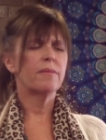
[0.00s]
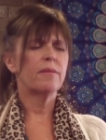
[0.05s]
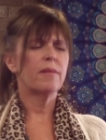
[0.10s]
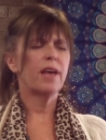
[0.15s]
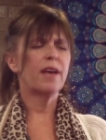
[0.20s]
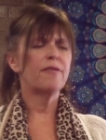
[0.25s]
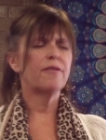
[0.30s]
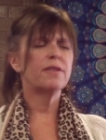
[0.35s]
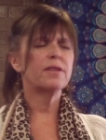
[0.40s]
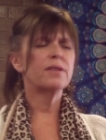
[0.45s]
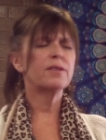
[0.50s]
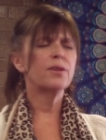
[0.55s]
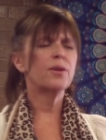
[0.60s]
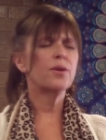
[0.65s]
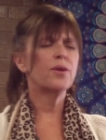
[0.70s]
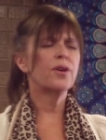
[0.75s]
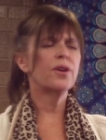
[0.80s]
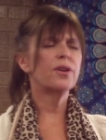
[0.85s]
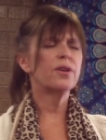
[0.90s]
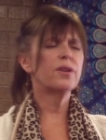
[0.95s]
Life is
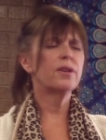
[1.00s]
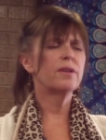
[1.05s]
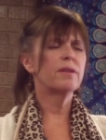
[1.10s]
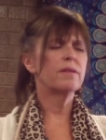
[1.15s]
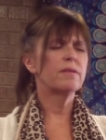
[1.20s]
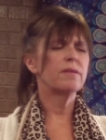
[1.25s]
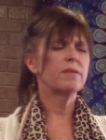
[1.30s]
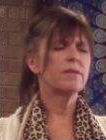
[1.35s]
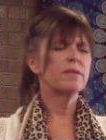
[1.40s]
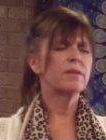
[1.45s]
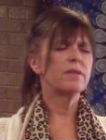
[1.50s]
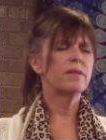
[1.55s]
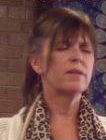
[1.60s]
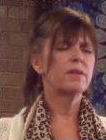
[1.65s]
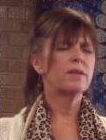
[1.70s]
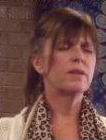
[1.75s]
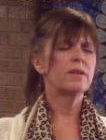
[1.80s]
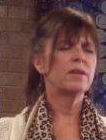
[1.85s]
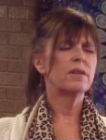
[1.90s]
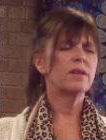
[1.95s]
so good,
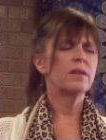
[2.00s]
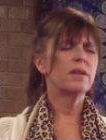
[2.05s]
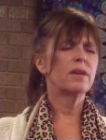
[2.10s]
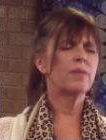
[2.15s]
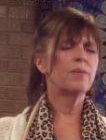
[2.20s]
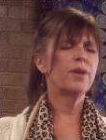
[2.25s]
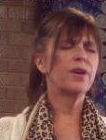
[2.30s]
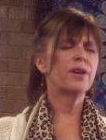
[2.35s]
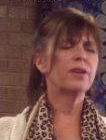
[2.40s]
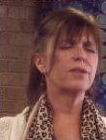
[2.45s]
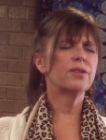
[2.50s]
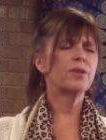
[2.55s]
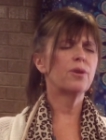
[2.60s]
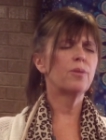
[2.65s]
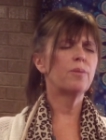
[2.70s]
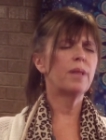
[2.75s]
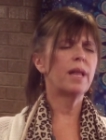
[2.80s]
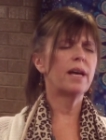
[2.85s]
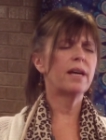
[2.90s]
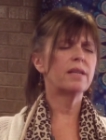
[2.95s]
and we are so
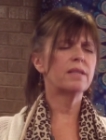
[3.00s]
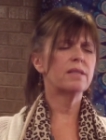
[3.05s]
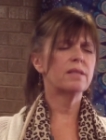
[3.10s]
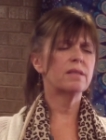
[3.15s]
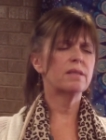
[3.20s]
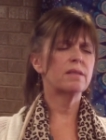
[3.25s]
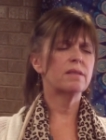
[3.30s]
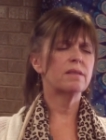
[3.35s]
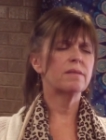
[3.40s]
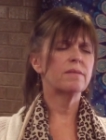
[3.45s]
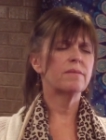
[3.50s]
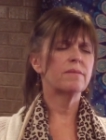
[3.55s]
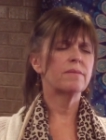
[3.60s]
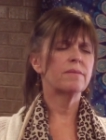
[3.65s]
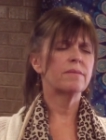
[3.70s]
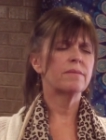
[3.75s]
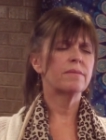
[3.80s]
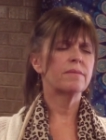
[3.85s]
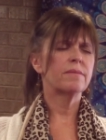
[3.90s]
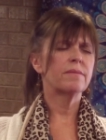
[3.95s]
blessed.
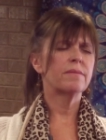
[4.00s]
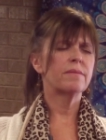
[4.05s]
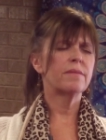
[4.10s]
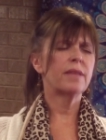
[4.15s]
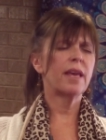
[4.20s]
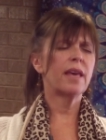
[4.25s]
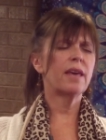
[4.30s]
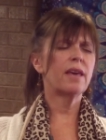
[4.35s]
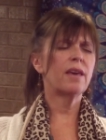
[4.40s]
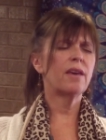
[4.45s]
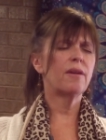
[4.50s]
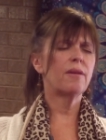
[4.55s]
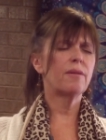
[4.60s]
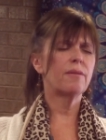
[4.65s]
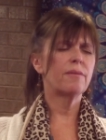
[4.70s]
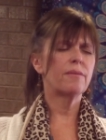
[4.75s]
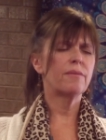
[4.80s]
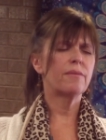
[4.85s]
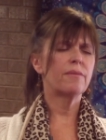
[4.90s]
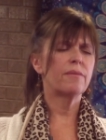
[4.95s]
Thank you.
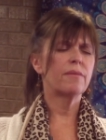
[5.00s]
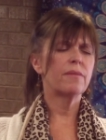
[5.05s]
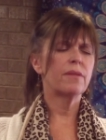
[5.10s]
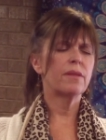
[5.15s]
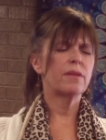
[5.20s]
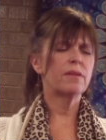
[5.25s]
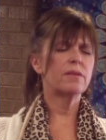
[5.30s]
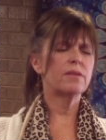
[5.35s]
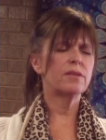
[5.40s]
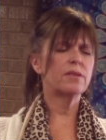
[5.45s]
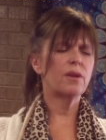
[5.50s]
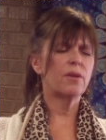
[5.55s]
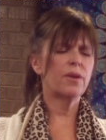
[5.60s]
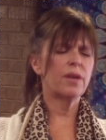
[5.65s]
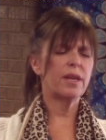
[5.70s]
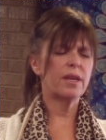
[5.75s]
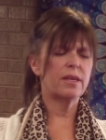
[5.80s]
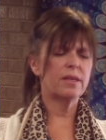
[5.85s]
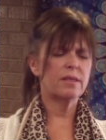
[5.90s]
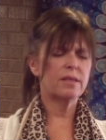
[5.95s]
And so
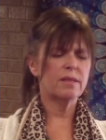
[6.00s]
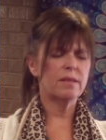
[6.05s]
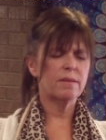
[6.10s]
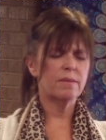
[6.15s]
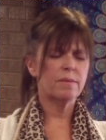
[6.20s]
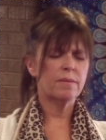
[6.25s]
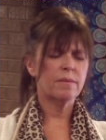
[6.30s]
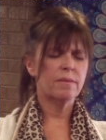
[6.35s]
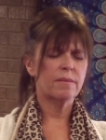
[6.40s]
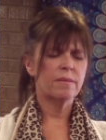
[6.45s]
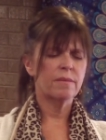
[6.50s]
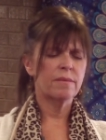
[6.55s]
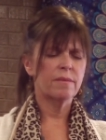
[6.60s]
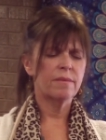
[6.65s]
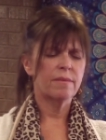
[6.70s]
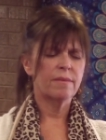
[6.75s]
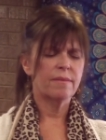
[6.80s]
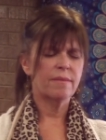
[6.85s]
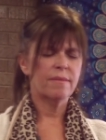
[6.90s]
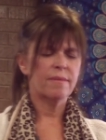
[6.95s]
it is.
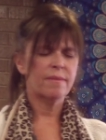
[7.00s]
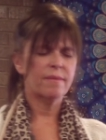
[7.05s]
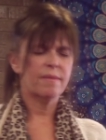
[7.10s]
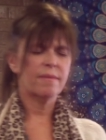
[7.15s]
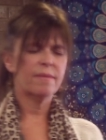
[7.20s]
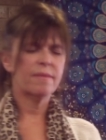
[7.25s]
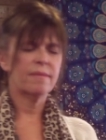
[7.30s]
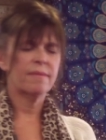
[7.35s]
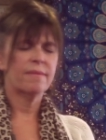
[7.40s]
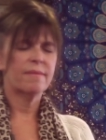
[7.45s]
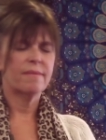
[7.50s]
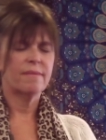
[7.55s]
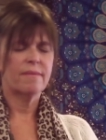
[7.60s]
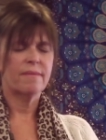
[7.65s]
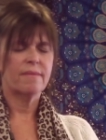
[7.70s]
So it is.